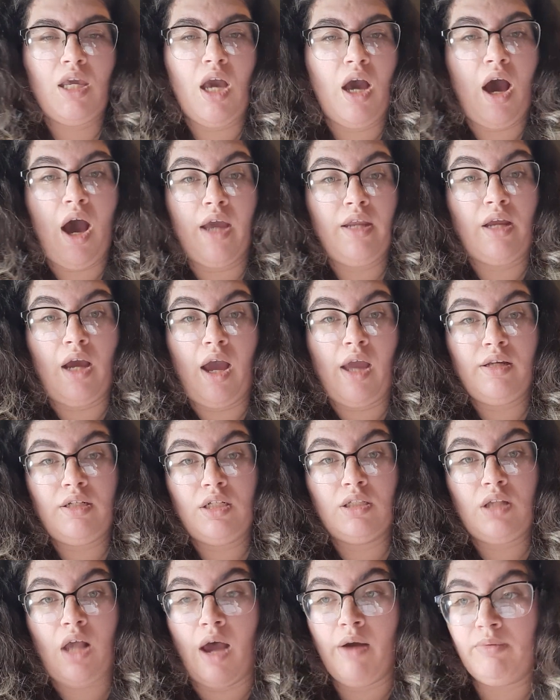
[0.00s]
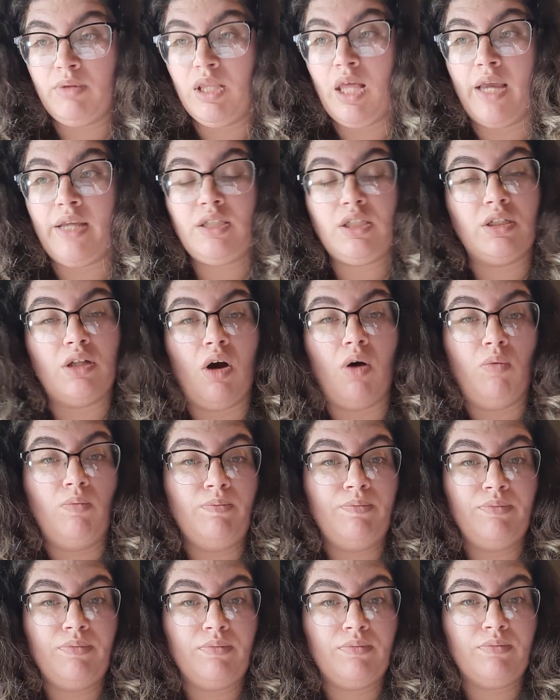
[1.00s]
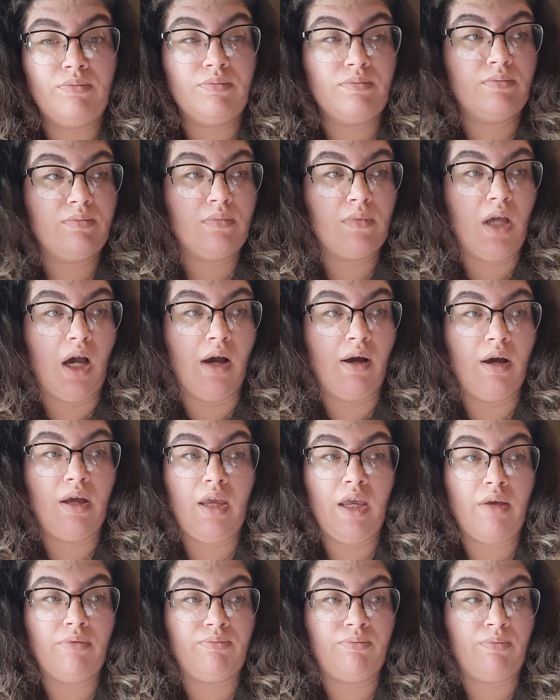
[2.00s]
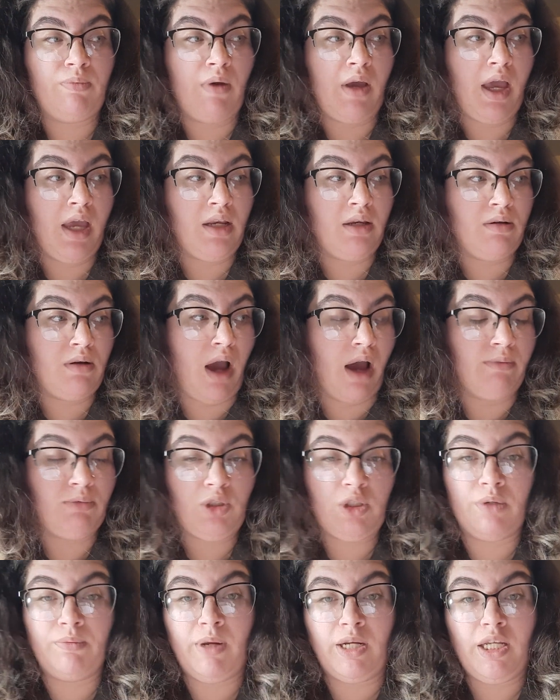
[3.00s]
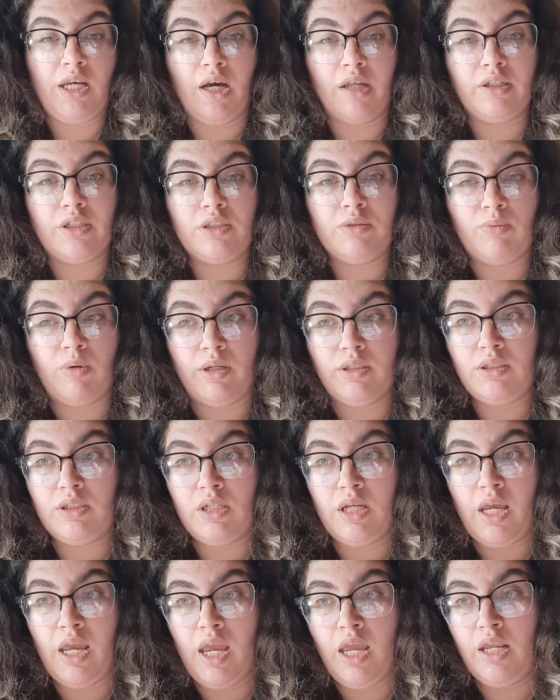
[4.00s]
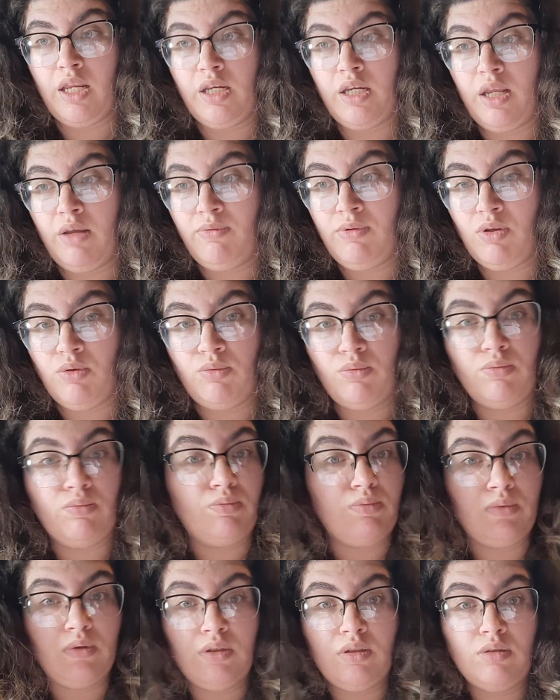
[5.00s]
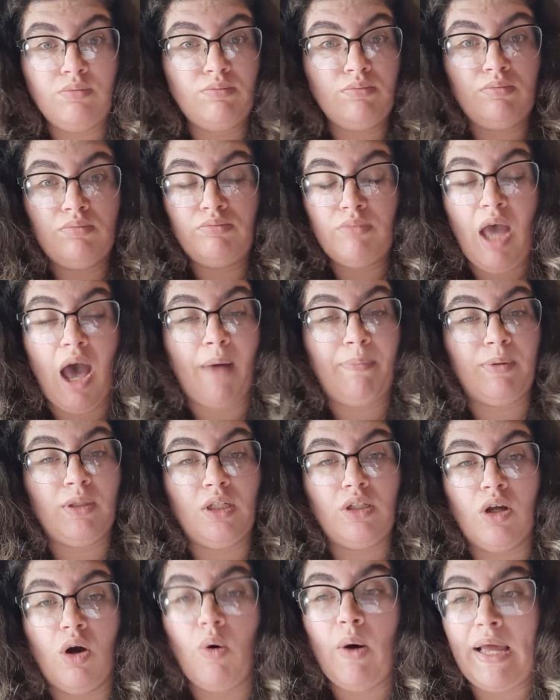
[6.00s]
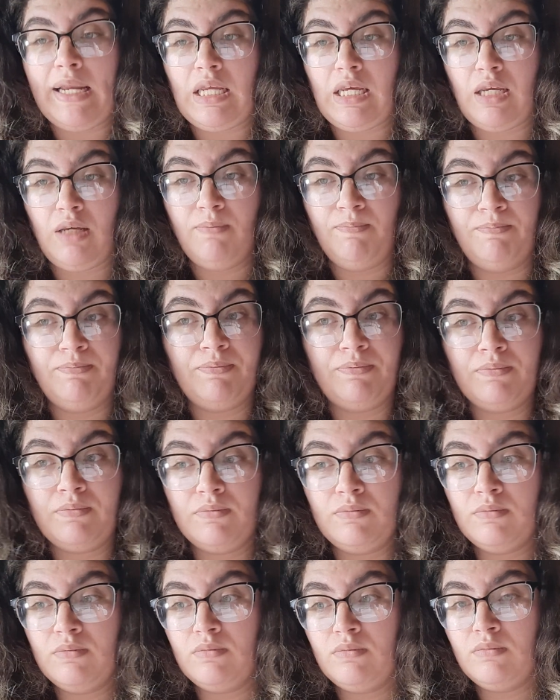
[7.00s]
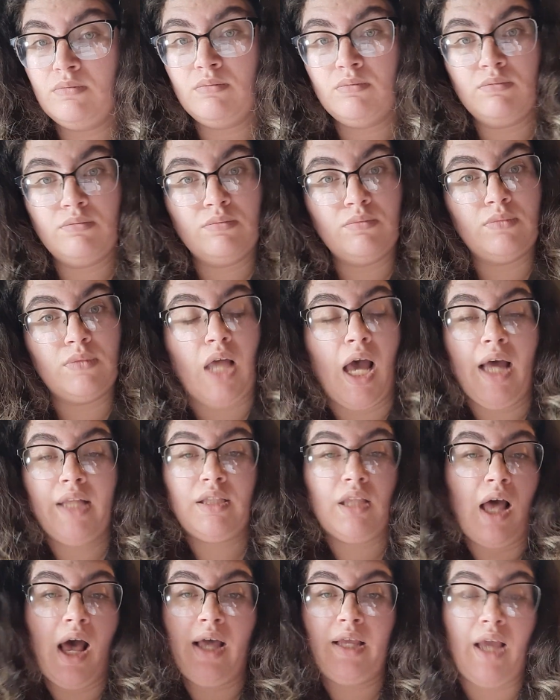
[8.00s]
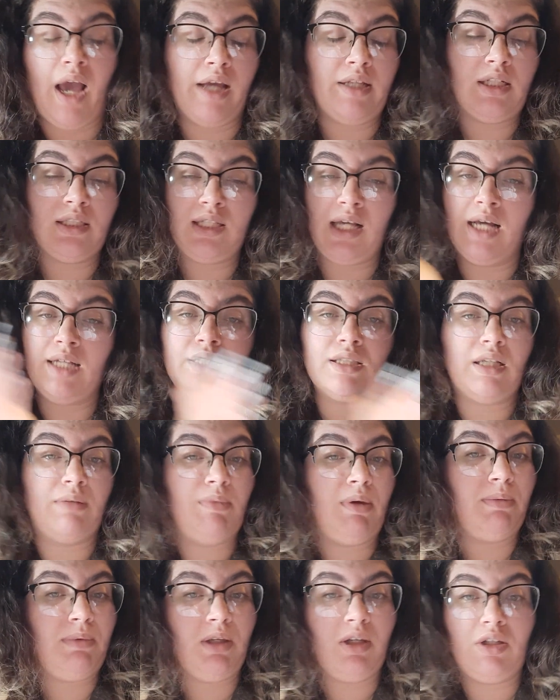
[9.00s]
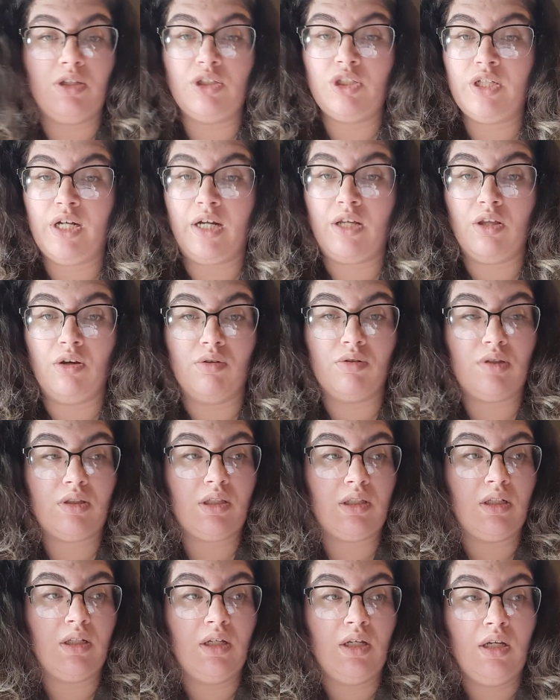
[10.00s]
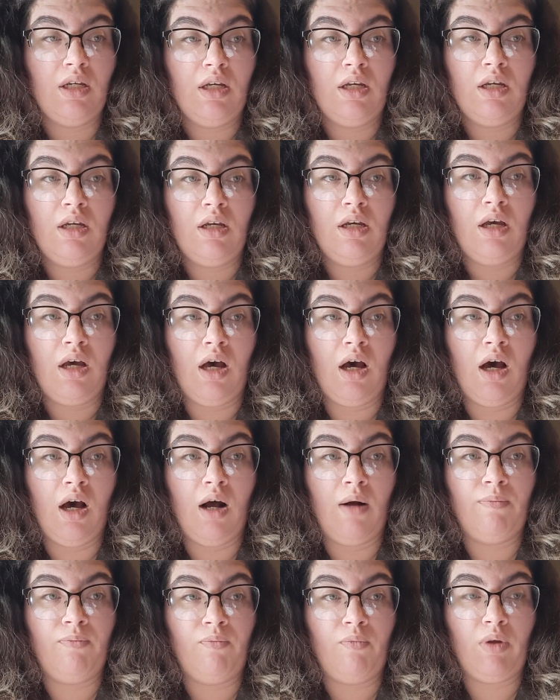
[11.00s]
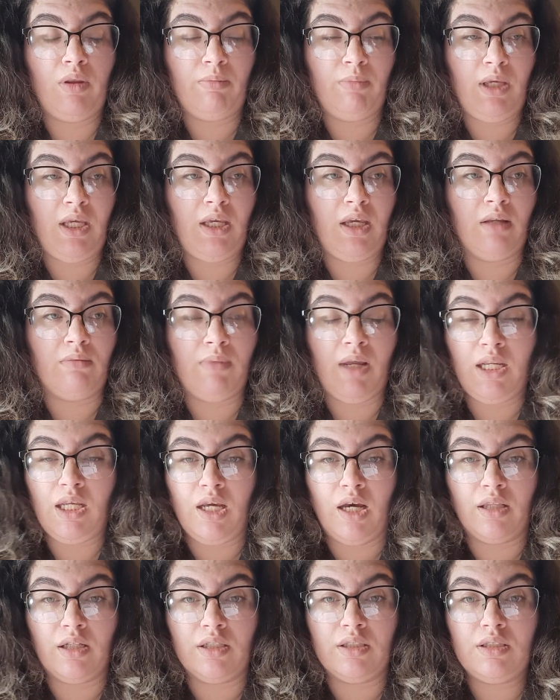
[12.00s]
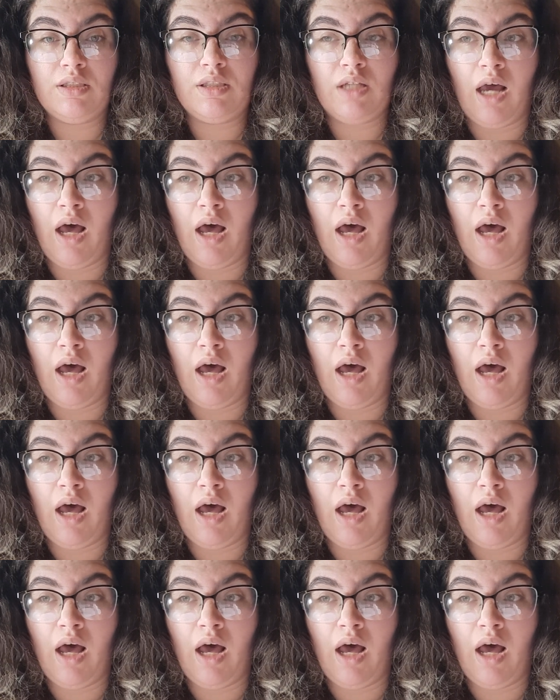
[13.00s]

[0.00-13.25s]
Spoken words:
I would like to know, and I'm sure many others would. And if you happen to know any, I just ask that maybe you can share those with me and many others.